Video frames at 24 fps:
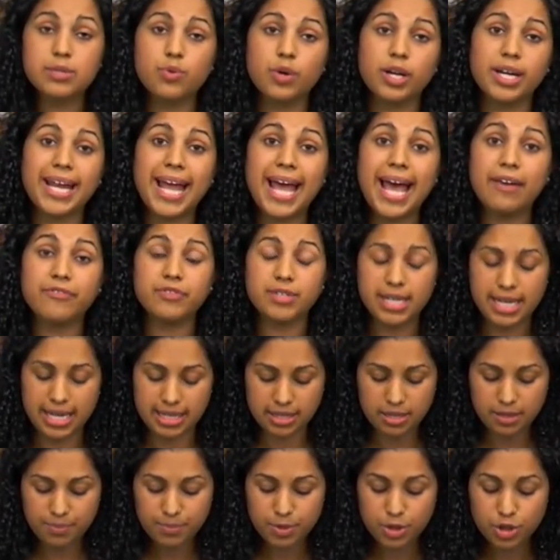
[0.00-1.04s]
we're going to have to end
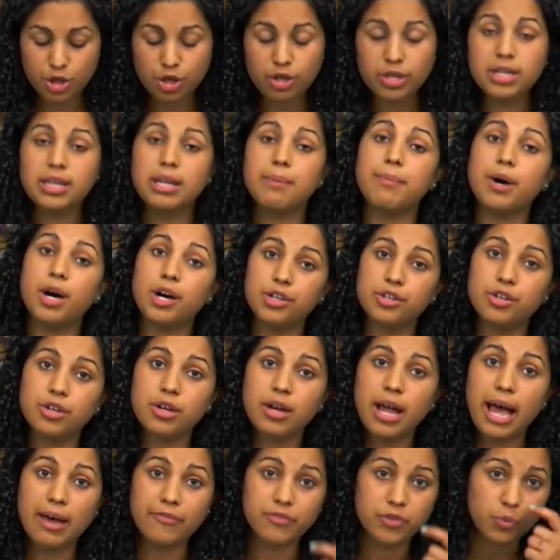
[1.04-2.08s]
up turning them under
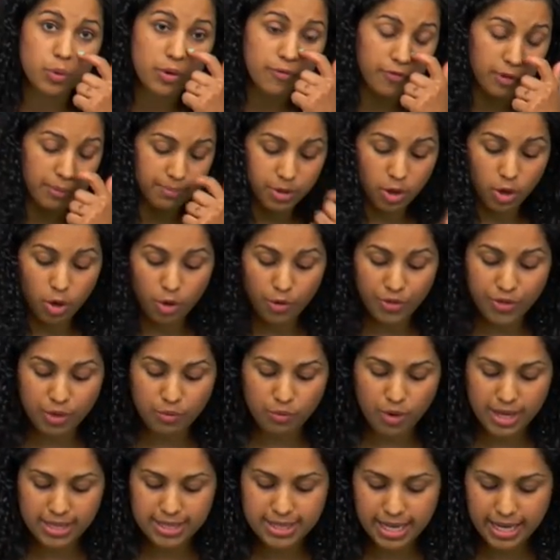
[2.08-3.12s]
after we flip the whole thing
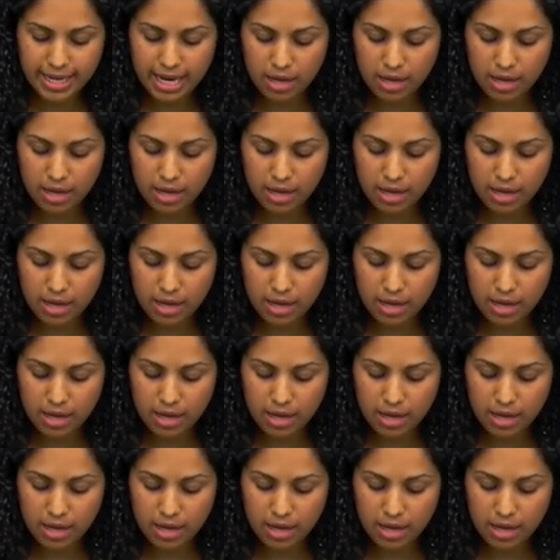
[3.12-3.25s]
right side